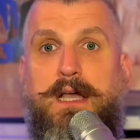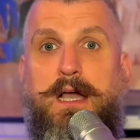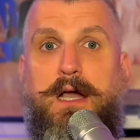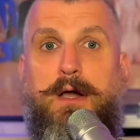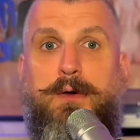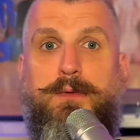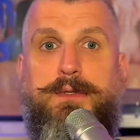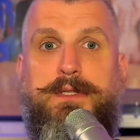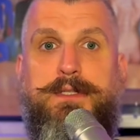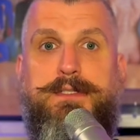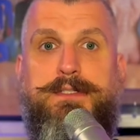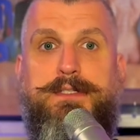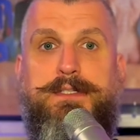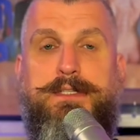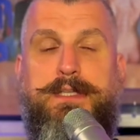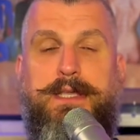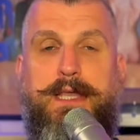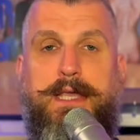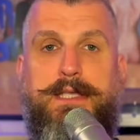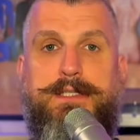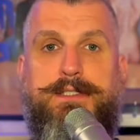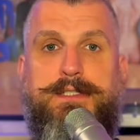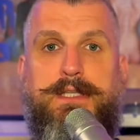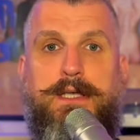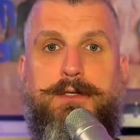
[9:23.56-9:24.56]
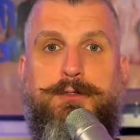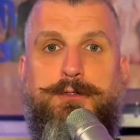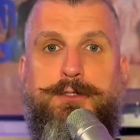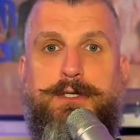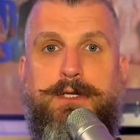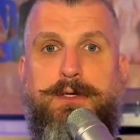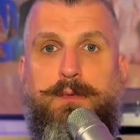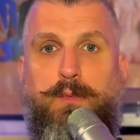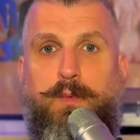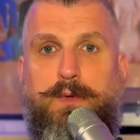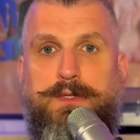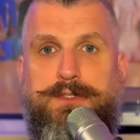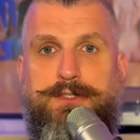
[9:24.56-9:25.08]
how the D T S
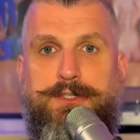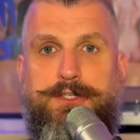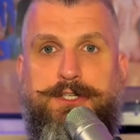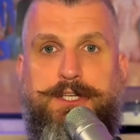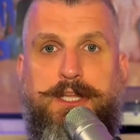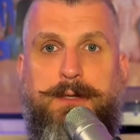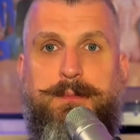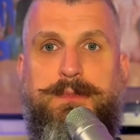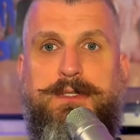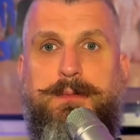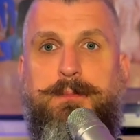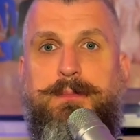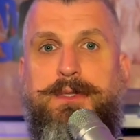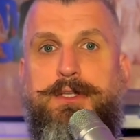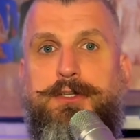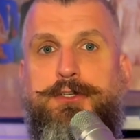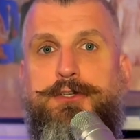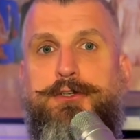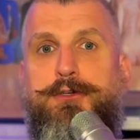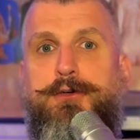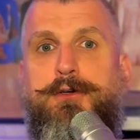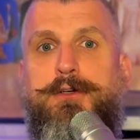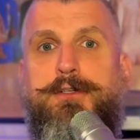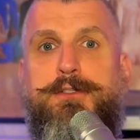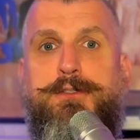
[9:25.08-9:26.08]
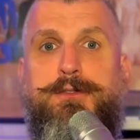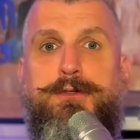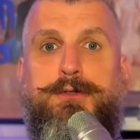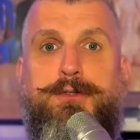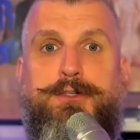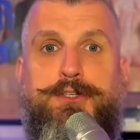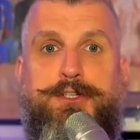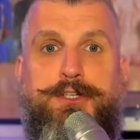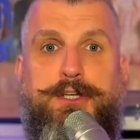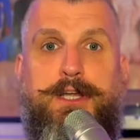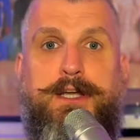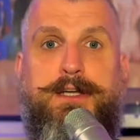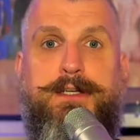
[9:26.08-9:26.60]
soundtrack was shipped, be sure to
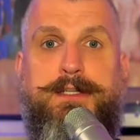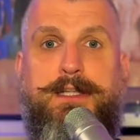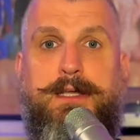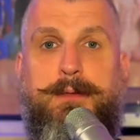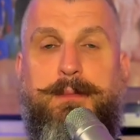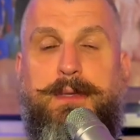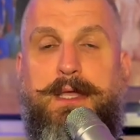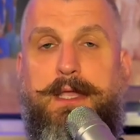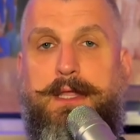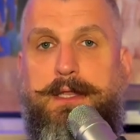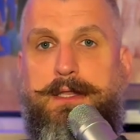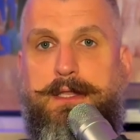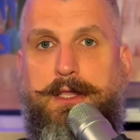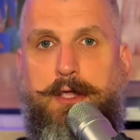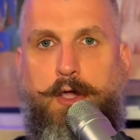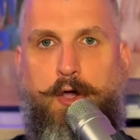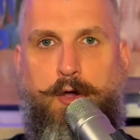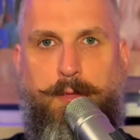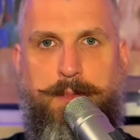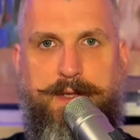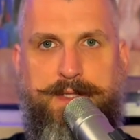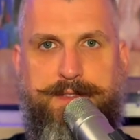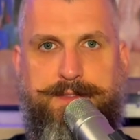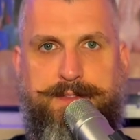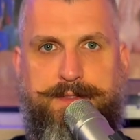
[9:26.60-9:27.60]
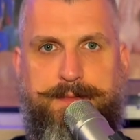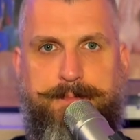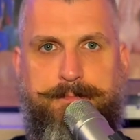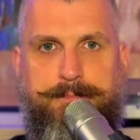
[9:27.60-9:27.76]
share them in the comments.